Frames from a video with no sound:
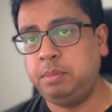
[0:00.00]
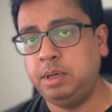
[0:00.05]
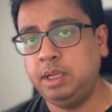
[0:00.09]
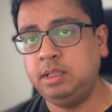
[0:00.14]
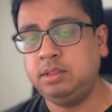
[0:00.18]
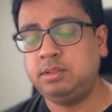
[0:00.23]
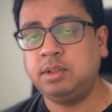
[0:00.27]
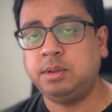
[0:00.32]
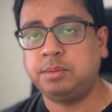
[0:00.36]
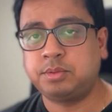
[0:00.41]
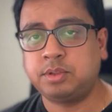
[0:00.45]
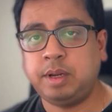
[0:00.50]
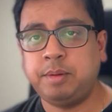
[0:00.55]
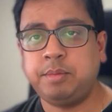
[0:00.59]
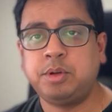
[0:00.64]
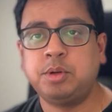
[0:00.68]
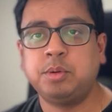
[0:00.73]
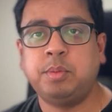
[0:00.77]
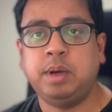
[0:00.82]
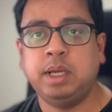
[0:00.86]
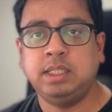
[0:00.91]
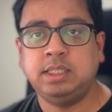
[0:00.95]
Please subscribe
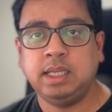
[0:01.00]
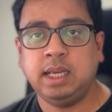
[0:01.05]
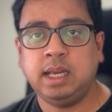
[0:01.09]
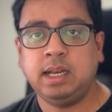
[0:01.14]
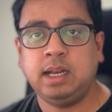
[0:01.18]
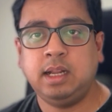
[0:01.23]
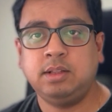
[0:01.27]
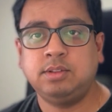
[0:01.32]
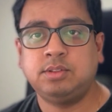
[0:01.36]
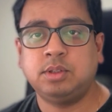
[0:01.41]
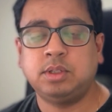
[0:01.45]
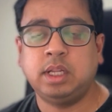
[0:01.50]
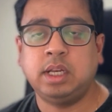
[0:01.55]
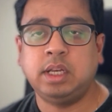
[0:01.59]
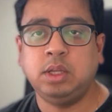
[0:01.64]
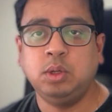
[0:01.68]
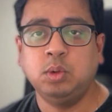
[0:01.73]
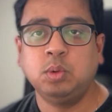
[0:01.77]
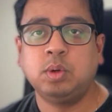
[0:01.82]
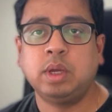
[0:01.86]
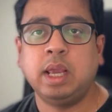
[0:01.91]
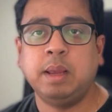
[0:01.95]
to my channel so that
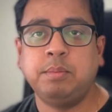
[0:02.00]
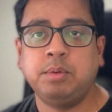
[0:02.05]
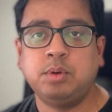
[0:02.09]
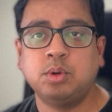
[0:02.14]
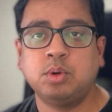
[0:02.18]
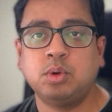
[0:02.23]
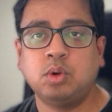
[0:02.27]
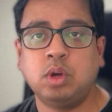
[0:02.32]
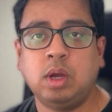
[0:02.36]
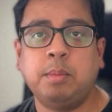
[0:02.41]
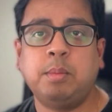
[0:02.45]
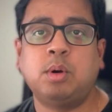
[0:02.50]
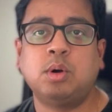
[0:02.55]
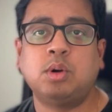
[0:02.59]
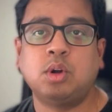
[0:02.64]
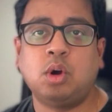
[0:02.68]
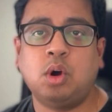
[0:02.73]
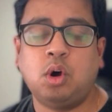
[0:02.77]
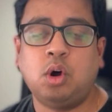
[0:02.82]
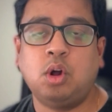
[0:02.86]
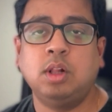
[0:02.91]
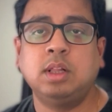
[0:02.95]
you came to know about
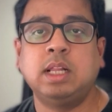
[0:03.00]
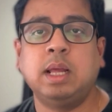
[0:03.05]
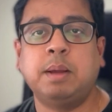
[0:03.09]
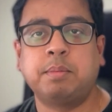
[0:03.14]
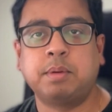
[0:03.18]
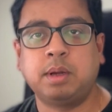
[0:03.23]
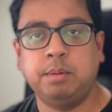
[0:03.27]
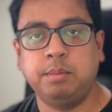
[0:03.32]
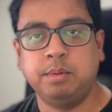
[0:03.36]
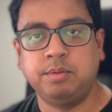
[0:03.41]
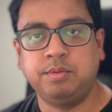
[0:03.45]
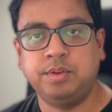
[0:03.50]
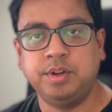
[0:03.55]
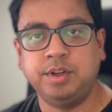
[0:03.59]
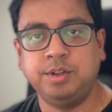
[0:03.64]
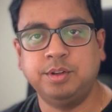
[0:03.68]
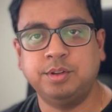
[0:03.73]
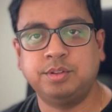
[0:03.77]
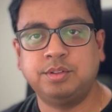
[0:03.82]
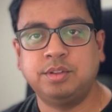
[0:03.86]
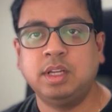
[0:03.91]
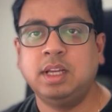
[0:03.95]
all the upcoming
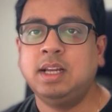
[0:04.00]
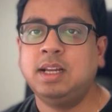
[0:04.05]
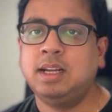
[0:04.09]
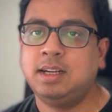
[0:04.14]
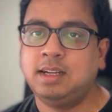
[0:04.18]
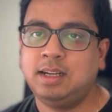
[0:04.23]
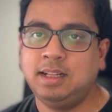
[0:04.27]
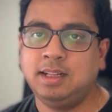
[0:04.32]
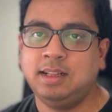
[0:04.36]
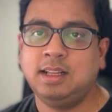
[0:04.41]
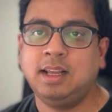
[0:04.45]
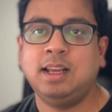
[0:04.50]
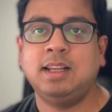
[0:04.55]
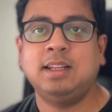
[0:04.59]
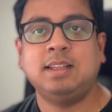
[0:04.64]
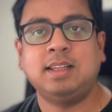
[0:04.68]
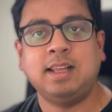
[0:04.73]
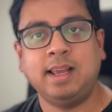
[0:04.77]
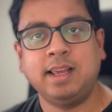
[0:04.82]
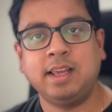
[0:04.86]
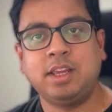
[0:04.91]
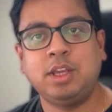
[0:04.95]
videos. Till then,
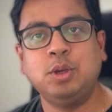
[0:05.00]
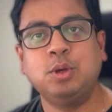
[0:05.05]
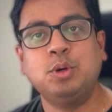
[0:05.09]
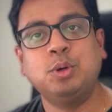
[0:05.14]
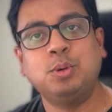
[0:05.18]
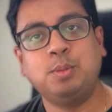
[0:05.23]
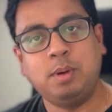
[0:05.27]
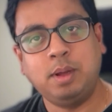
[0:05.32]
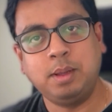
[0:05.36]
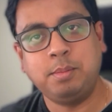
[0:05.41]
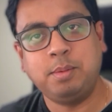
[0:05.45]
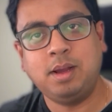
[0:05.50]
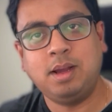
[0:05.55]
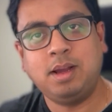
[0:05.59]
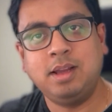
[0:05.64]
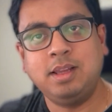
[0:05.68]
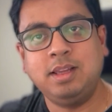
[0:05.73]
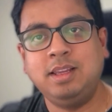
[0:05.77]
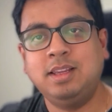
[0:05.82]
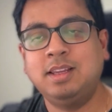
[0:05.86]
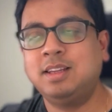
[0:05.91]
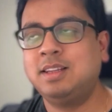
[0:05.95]
thank you. Bye-bye.